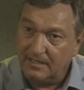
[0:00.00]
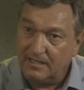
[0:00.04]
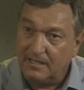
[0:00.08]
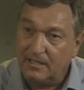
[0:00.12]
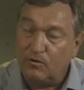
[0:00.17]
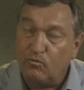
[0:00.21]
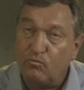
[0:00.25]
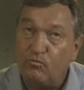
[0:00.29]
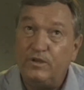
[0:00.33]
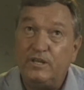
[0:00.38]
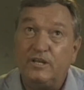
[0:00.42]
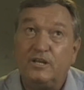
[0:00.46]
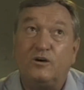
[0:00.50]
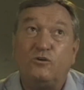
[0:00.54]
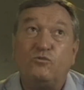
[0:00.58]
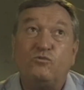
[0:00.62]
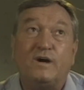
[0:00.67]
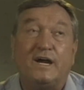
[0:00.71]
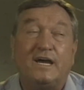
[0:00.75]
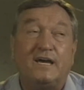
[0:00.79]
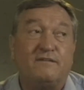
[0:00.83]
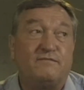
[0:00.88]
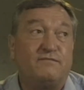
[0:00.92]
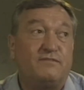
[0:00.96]
We now
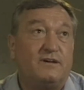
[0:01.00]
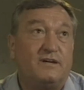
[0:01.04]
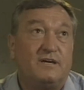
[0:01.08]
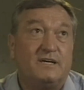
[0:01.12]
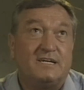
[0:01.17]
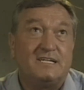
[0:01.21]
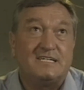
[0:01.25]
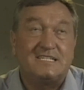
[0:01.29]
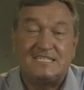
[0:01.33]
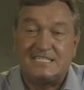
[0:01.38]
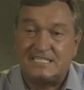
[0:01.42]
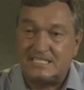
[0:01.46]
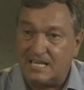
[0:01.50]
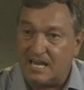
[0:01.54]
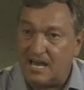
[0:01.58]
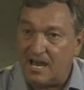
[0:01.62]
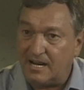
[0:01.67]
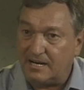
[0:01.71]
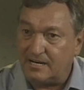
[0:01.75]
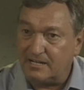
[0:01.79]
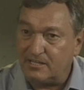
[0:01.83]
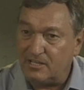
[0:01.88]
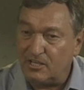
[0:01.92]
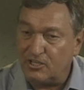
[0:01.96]
have
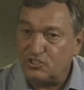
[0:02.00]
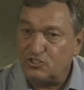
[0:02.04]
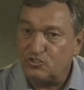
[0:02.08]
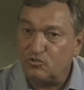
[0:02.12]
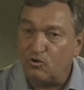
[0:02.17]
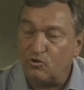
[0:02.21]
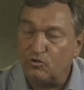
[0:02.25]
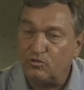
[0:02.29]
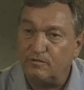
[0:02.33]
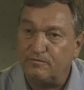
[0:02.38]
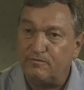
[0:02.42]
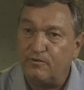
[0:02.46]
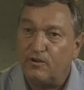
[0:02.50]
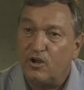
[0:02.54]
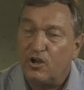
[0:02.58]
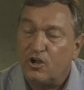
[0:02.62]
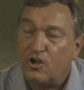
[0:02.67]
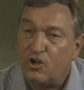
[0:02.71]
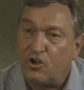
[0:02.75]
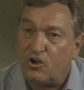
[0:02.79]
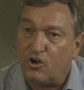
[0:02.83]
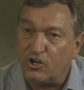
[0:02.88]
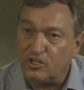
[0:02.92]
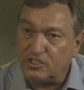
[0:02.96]
started a sort of
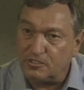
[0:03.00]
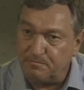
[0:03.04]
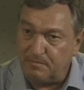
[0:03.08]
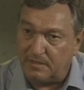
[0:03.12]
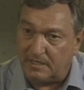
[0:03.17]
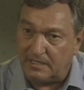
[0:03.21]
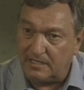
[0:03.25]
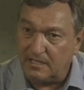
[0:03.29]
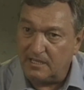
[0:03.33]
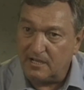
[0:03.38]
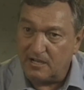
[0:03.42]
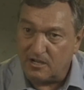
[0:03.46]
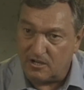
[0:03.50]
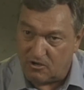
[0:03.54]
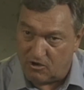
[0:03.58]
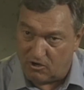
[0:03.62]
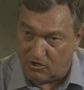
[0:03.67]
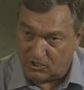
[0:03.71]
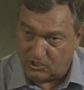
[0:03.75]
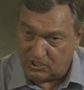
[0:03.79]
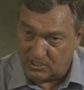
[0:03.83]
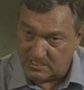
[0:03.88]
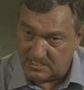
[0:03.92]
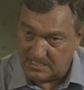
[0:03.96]
cosmic
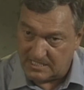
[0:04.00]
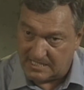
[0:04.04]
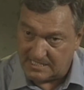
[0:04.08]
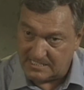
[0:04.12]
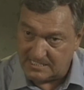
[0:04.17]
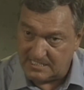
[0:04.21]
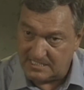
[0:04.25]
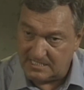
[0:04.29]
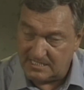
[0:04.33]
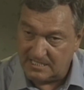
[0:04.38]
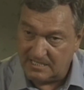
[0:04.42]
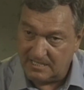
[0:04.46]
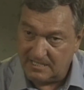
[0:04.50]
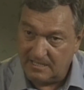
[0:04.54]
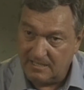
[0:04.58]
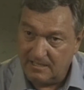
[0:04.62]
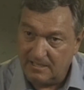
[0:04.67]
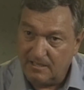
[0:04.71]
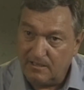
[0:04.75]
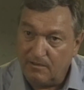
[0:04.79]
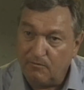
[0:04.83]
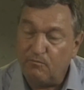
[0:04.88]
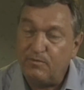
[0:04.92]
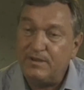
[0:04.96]
consciousness.
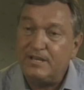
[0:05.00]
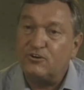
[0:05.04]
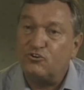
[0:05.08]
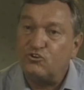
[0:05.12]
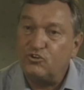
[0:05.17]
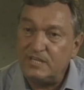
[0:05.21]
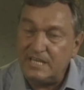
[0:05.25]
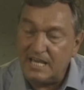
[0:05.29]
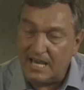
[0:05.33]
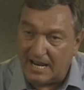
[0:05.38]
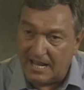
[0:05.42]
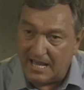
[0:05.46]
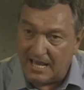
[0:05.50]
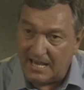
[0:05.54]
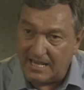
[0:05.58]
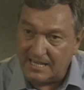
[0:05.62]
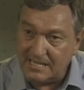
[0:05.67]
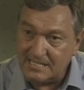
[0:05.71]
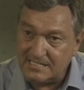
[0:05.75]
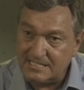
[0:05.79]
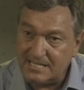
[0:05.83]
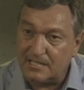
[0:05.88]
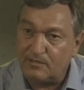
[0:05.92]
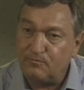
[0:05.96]
We
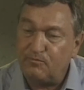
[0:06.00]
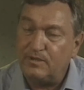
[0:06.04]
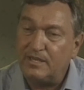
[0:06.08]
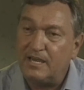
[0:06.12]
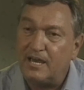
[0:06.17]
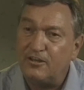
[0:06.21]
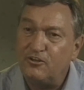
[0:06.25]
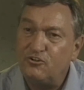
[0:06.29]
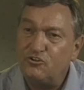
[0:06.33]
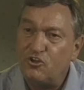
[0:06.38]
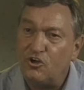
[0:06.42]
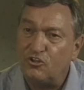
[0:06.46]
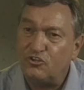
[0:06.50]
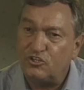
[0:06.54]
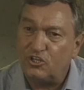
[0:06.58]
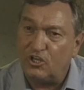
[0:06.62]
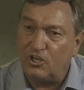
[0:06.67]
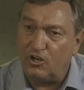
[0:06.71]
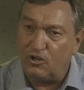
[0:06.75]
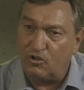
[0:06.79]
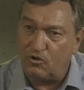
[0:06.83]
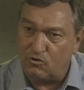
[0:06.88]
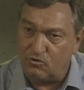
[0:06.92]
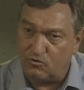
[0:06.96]
realize that we are not
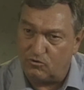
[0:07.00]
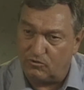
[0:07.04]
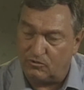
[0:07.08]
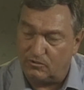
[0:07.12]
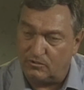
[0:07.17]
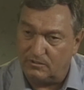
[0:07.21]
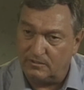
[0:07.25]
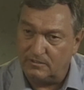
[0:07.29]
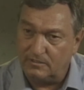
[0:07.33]
alone.